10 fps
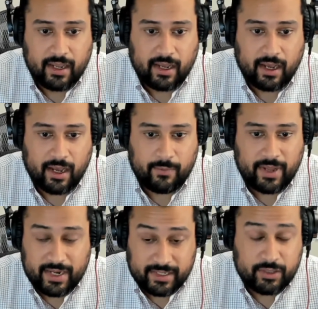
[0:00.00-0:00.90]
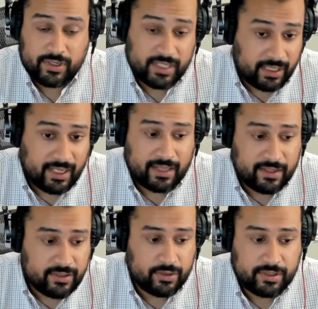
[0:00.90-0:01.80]
And it's interesting that
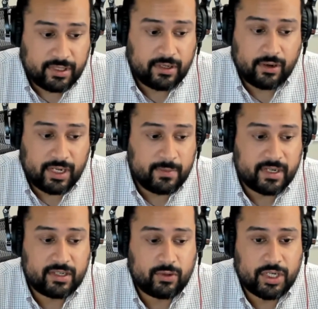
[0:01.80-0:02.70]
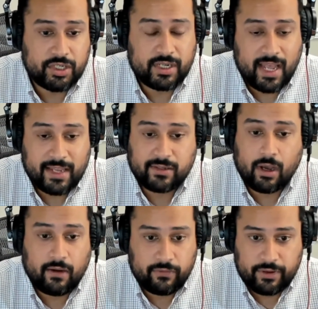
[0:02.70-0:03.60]
the Social Security Administration has
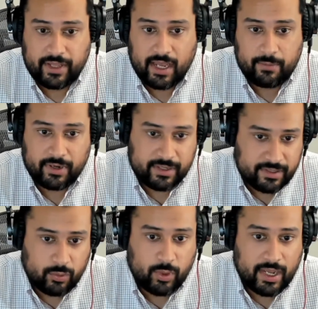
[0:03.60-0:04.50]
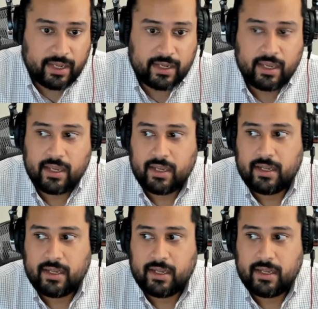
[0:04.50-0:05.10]
offered that, but it's a way